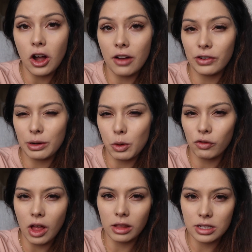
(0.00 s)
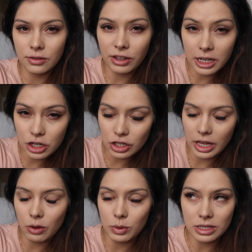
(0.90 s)
offered a more flawless finish
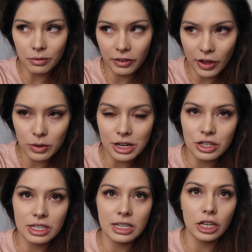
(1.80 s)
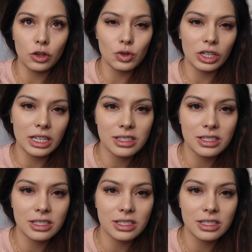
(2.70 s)
like with some foundations it usually